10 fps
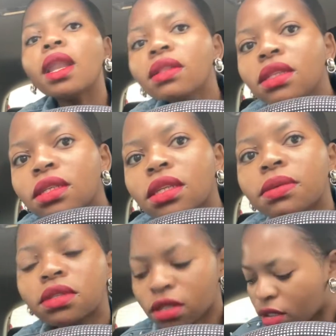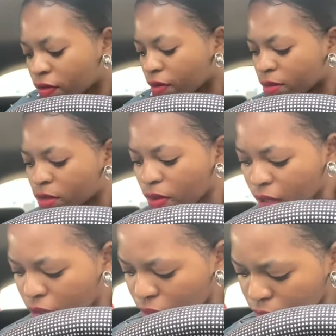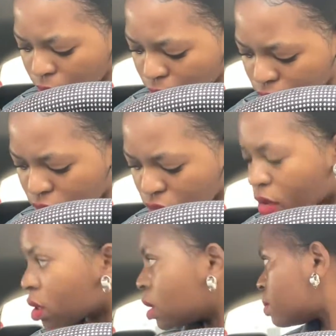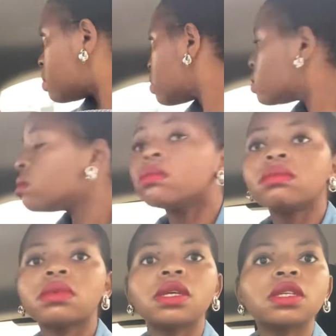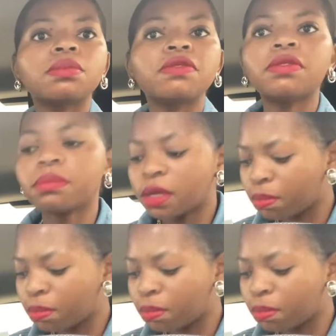love this lipstick, it's from Swank. I bought it days before my